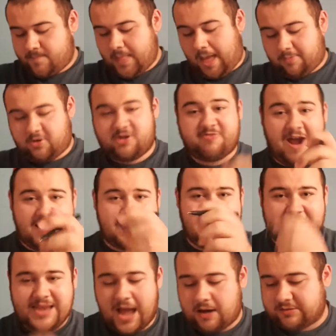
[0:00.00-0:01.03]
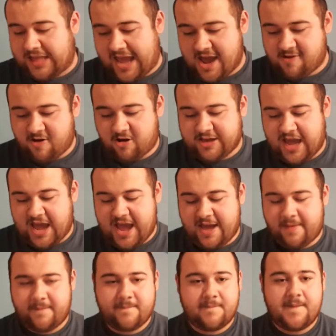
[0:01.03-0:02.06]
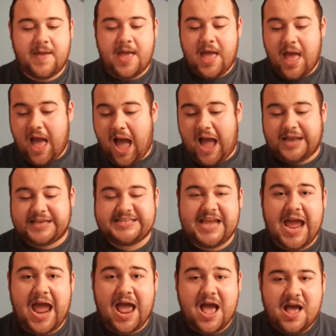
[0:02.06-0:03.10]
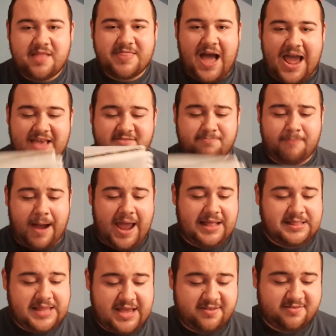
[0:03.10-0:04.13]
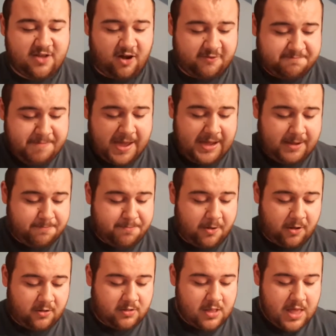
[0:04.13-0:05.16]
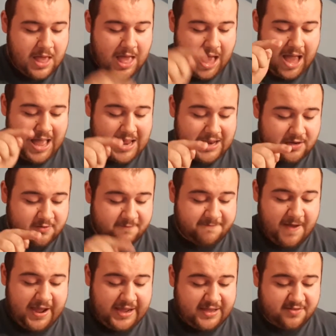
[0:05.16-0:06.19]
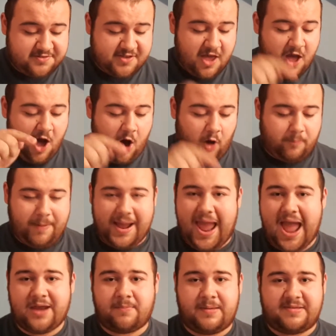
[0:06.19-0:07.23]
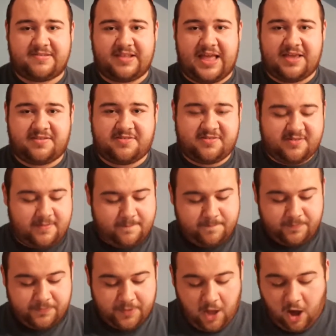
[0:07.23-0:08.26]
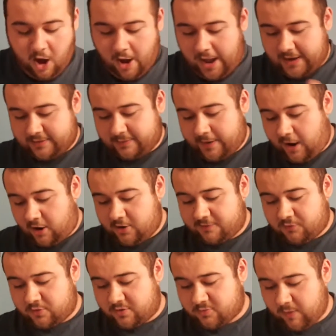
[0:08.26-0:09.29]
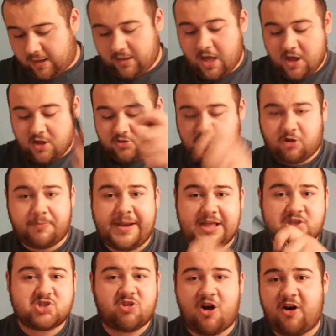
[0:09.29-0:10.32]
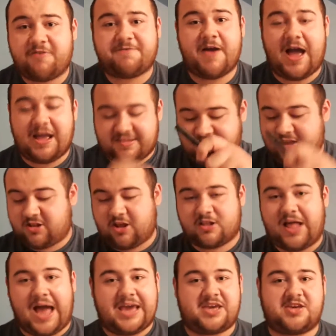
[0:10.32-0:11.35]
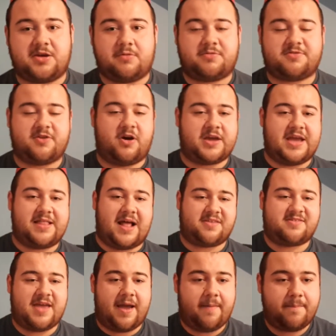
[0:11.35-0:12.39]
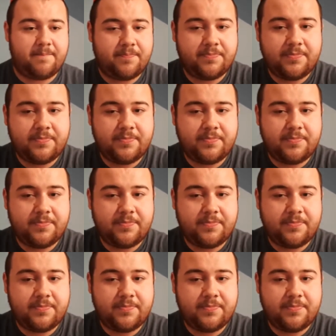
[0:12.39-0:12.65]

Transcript: I'm going to write that down there, okay? And yeah, that is my list of people and things on my enemies list. Oh, and we've got another one as well. Dominic Trofa, I still don't like you. So, okay, that's it.